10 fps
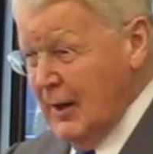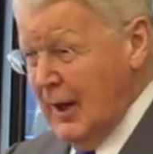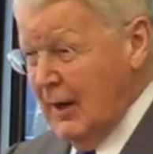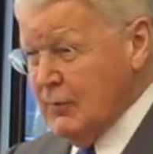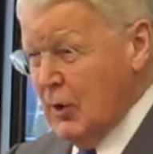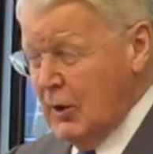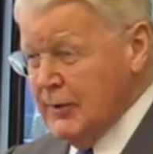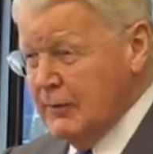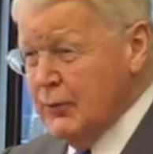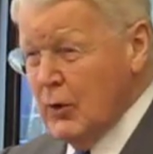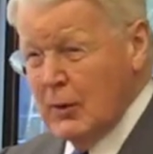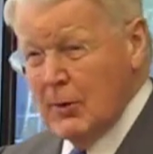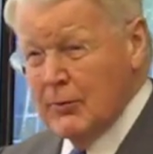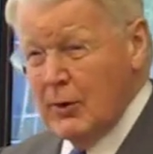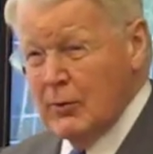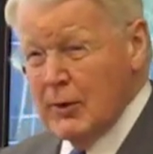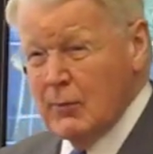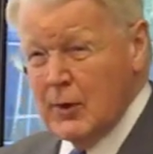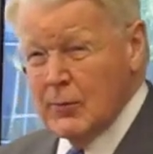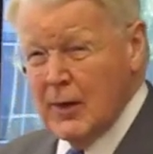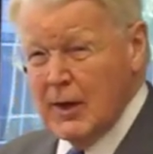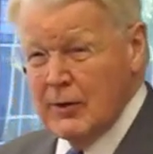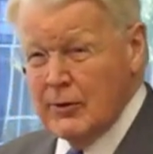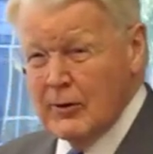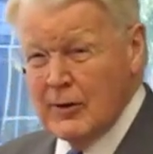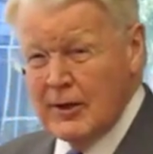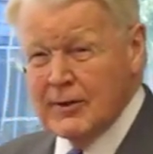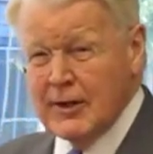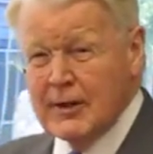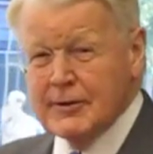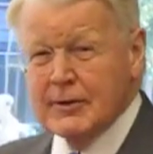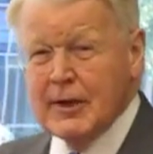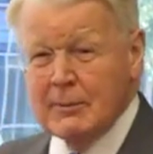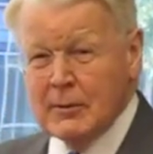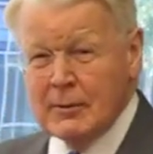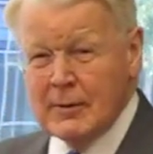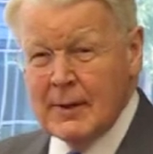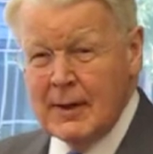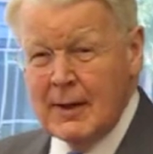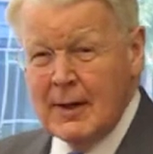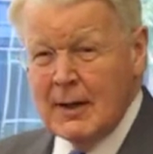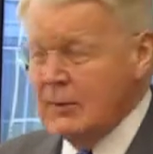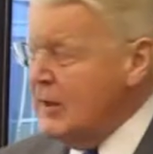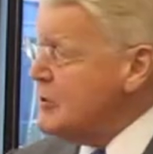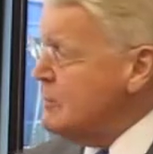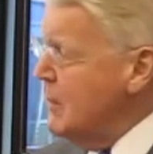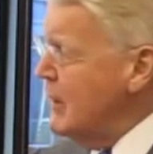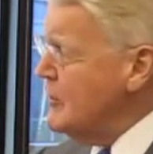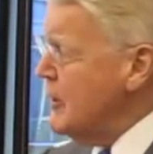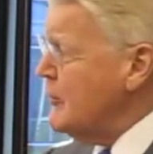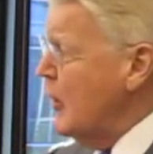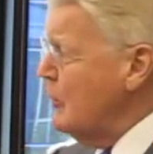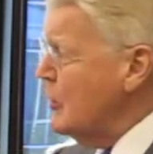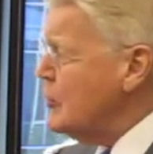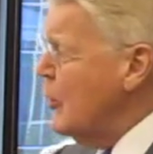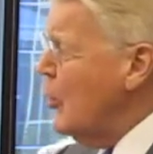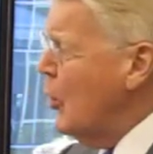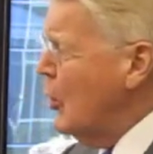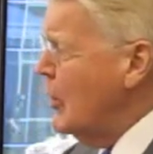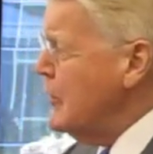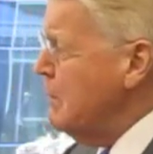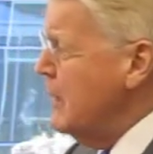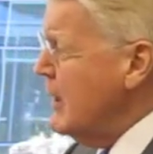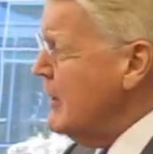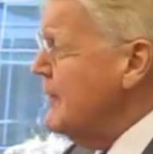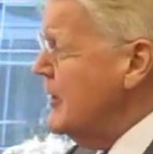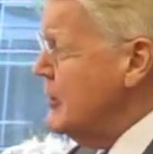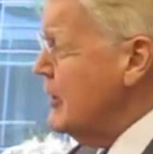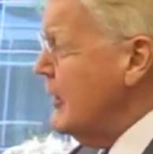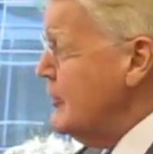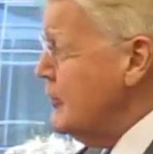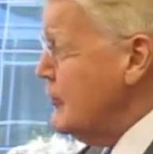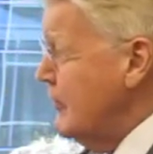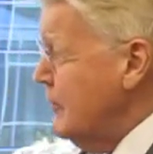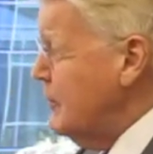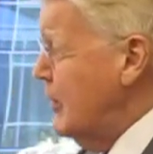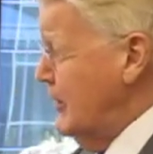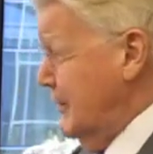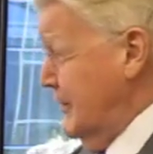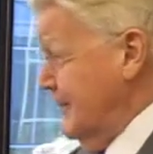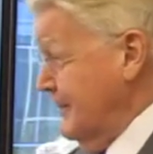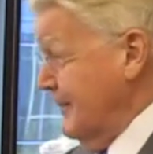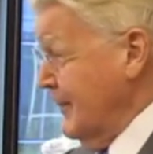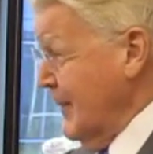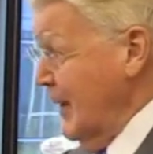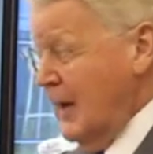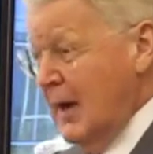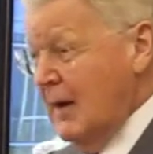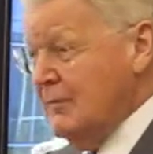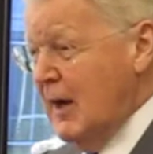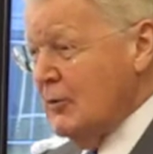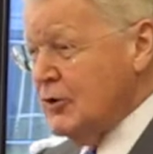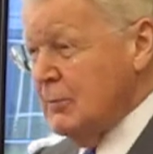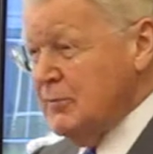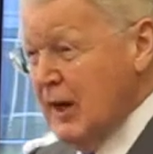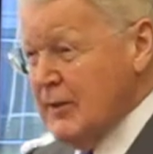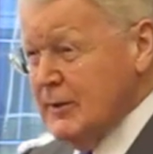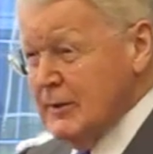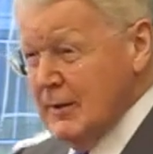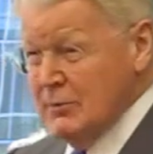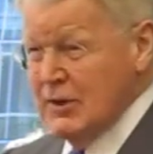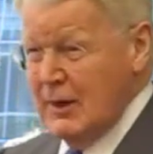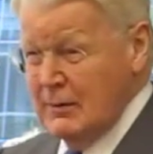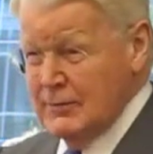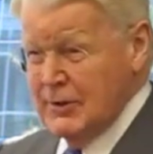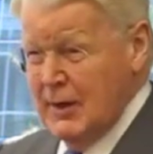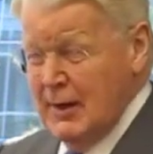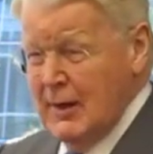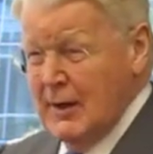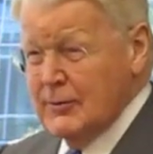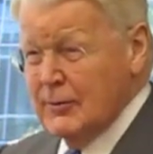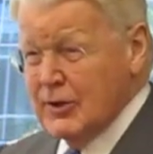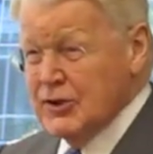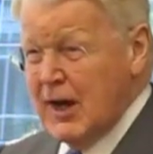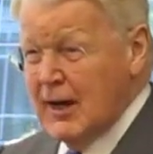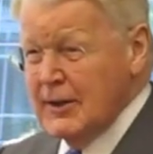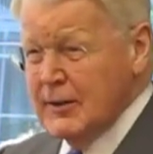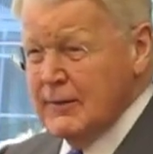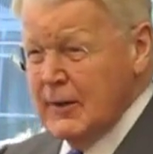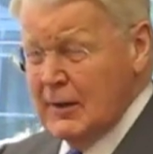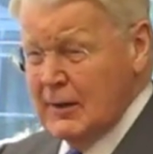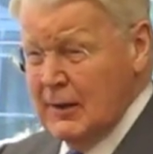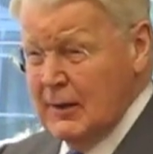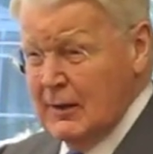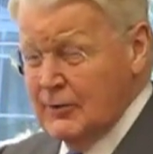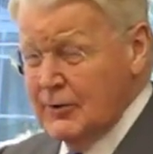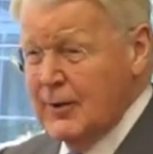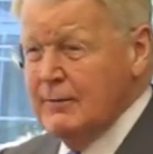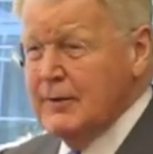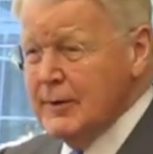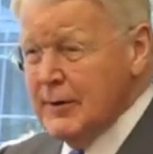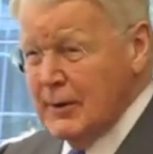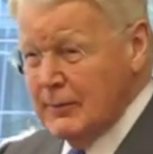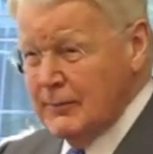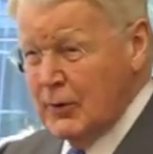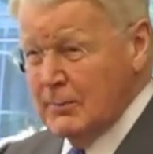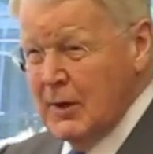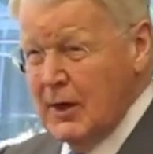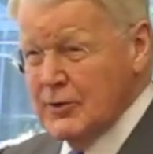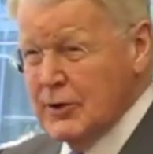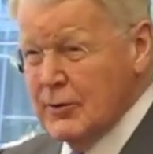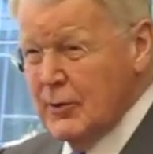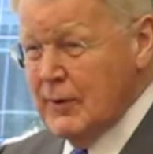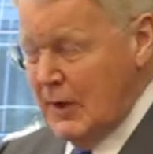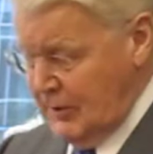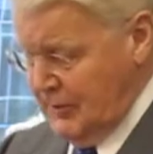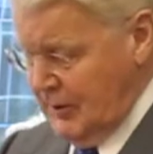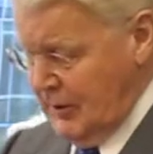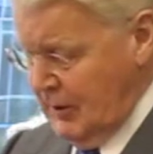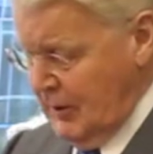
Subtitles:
have got a formal role in one way or another at the Arctic table, which means that almost all of the big fishing nations of the world have now subjected themselves to the scientifically driven formulation of Arctic